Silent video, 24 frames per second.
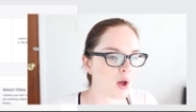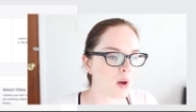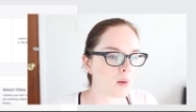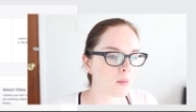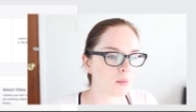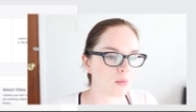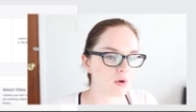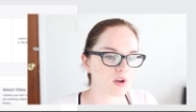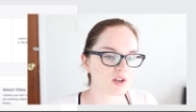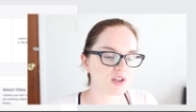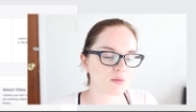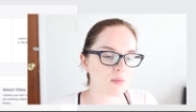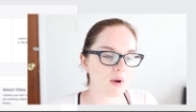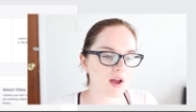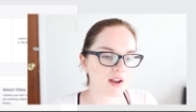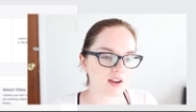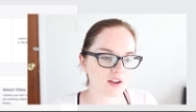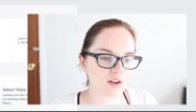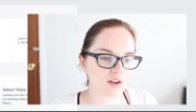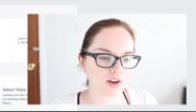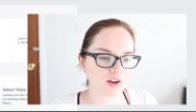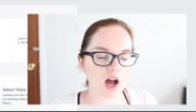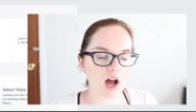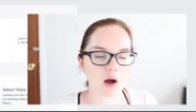But
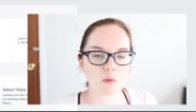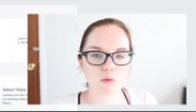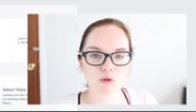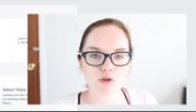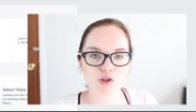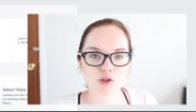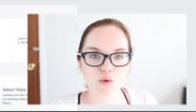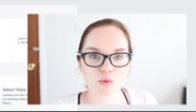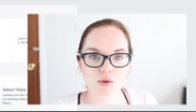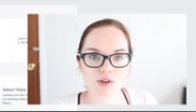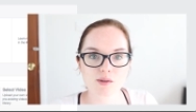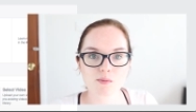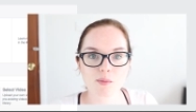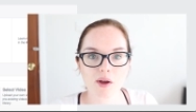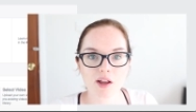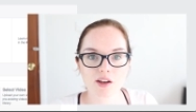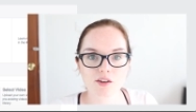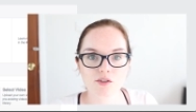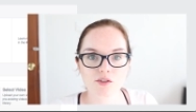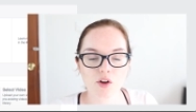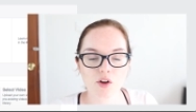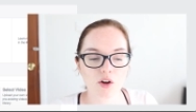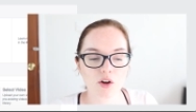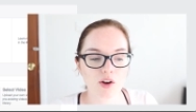depending on how much you want to
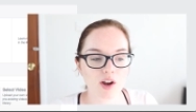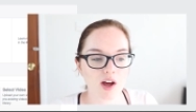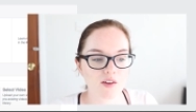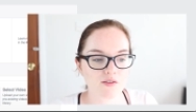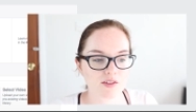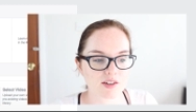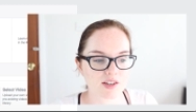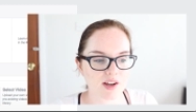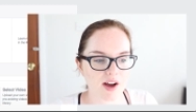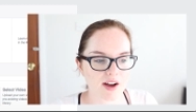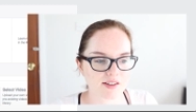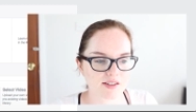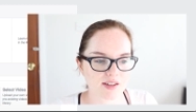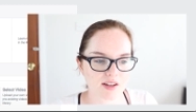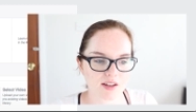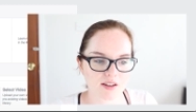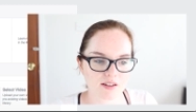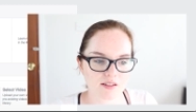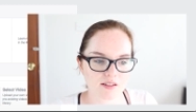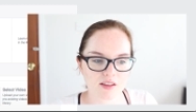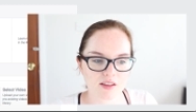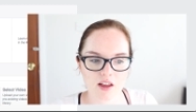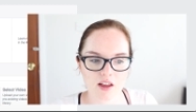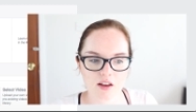spend on
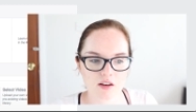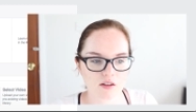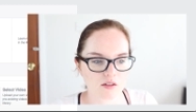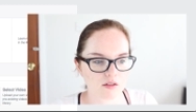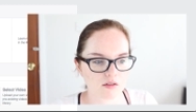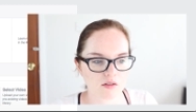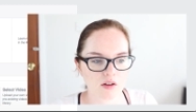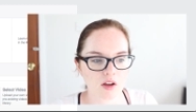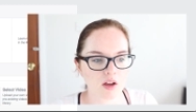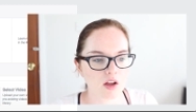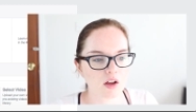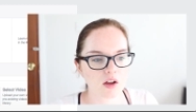advertising, then